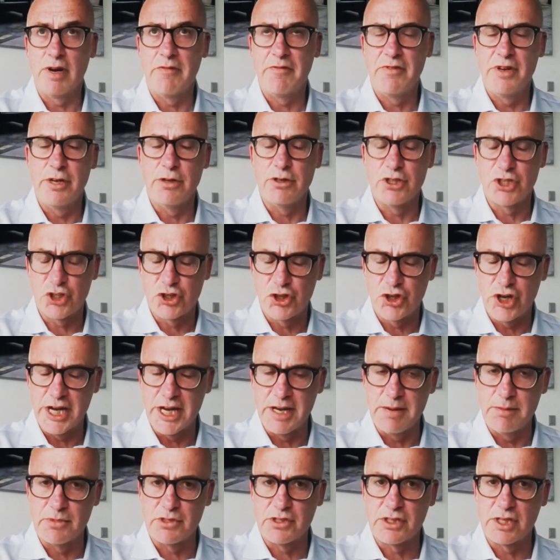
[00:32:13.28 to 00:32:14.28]
revenue
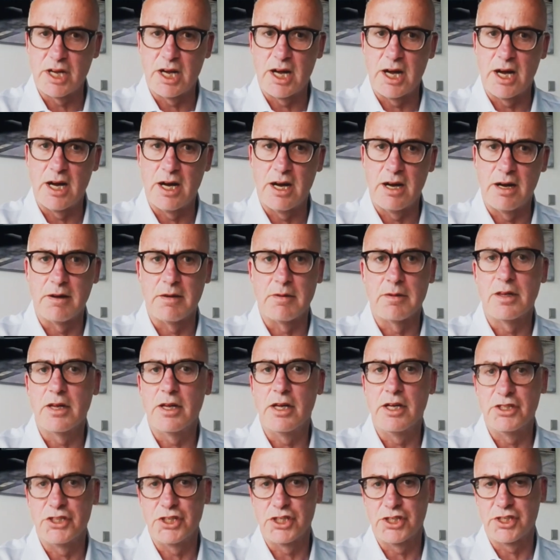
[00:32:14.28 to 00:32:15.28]
streams are
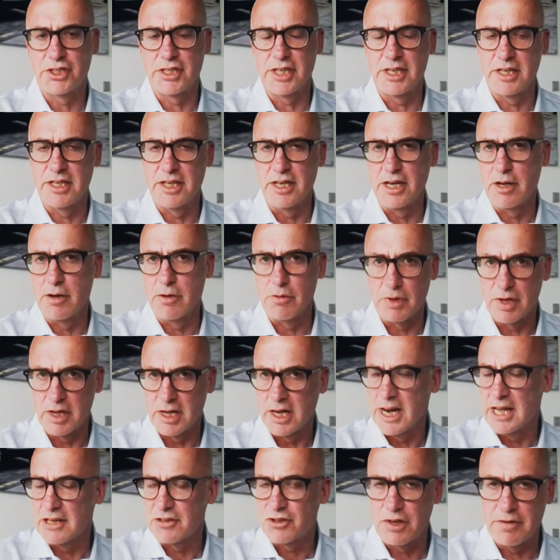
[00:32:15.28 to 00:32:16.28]
adjusted.
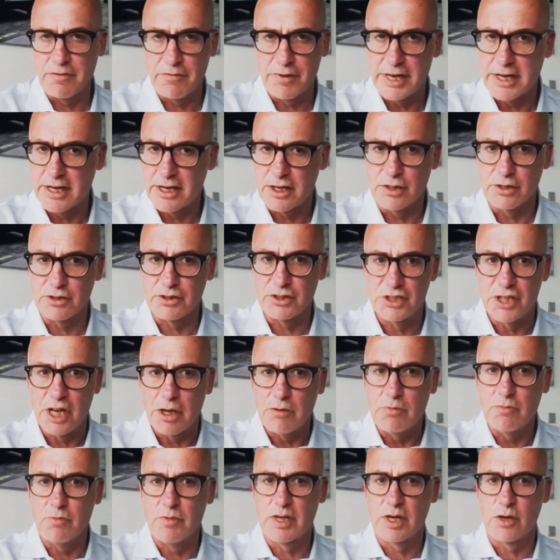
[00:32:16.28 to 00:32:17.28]
Electric vehicles
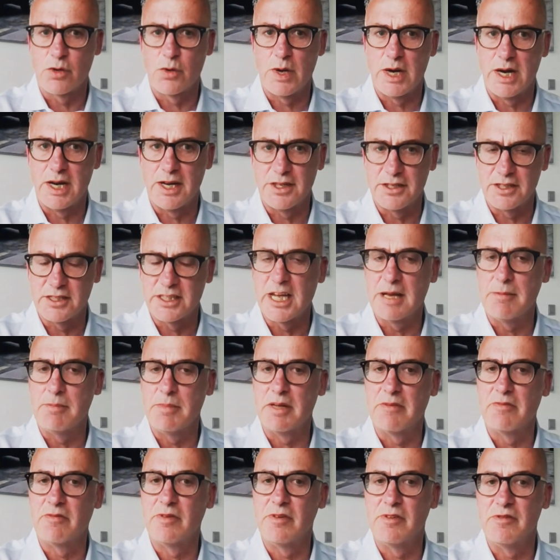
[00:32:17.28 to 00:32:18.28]
don't require the
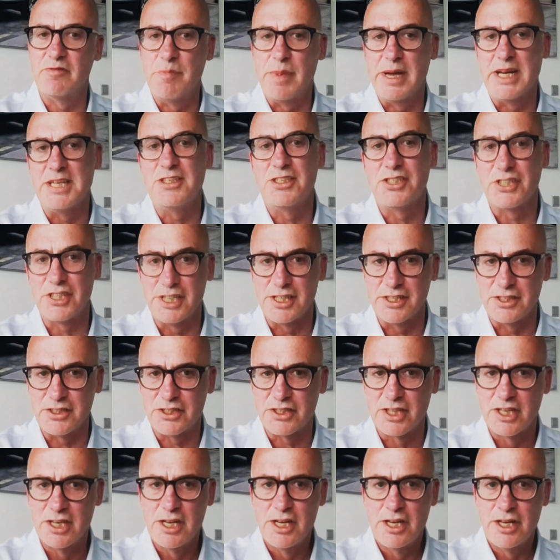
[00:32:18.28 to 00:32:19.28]
same level of
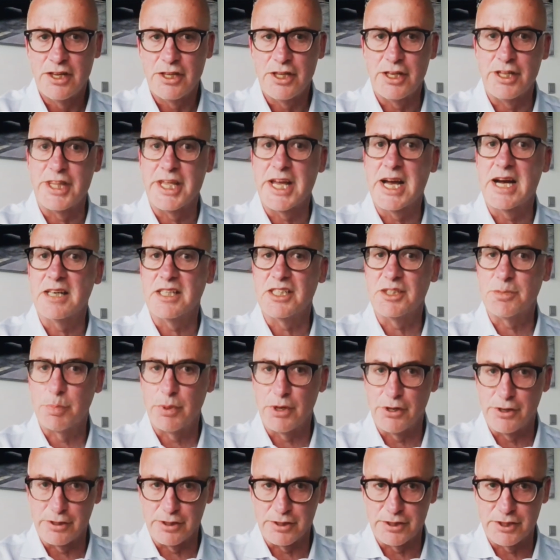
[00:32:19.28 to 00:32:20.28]
maintenance that the ICE
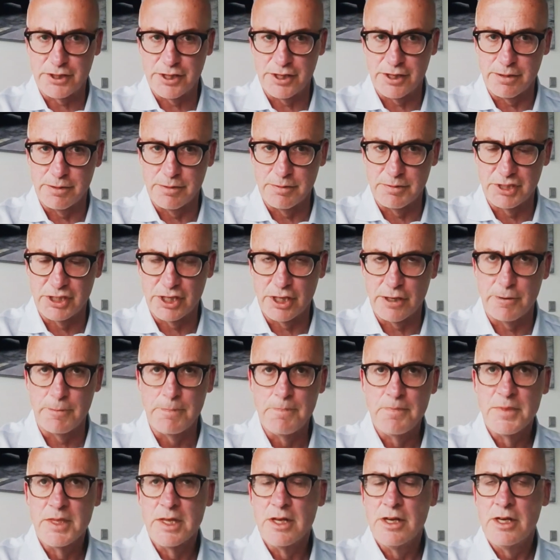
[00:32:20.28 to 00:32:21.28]
products do.
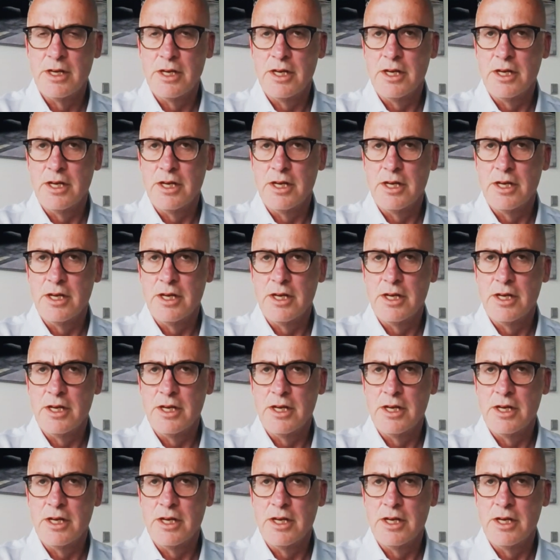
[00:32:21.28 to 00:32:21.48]
So